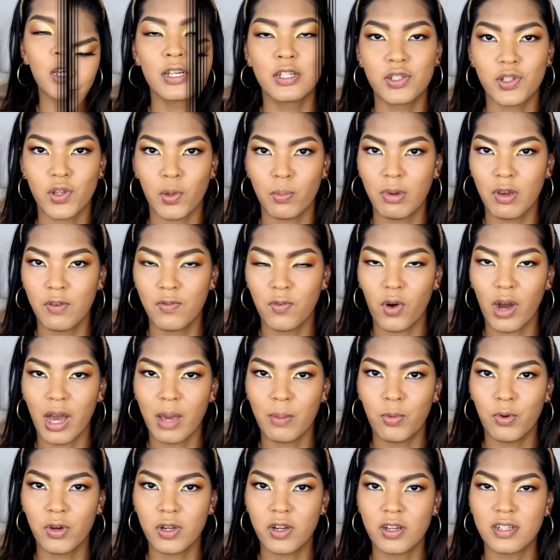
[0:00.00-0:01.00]
So before I
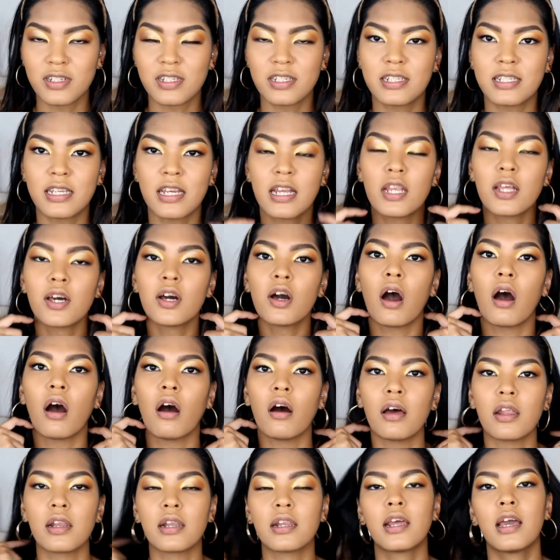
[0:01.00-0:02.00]
put concealer
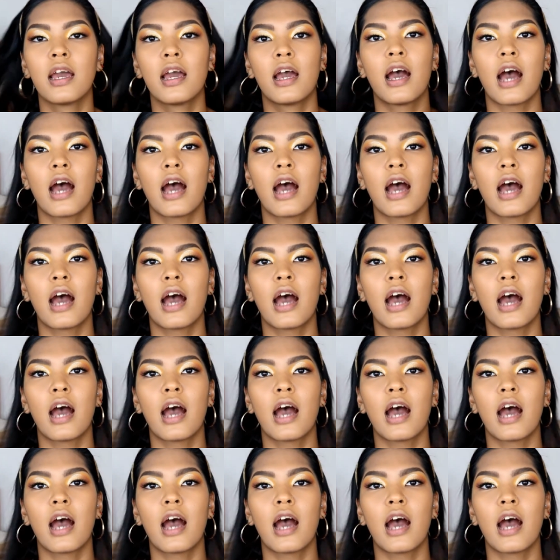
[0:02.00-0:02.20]
on,